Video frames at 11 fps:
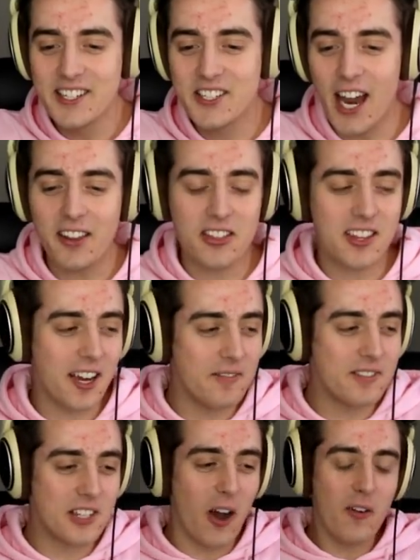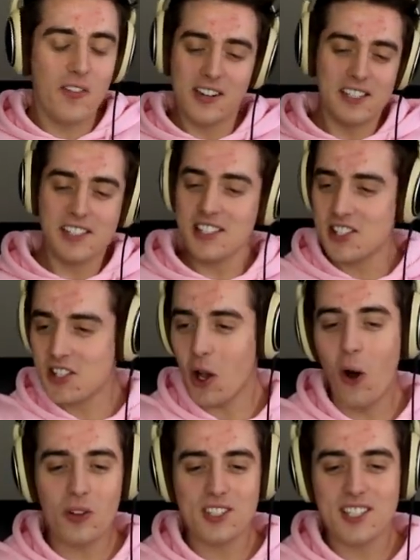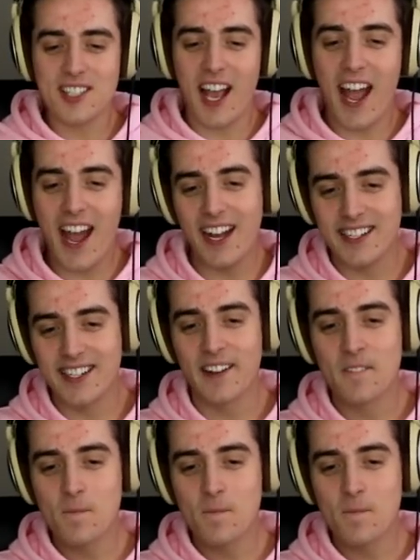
Death comes over and he just holds his hand.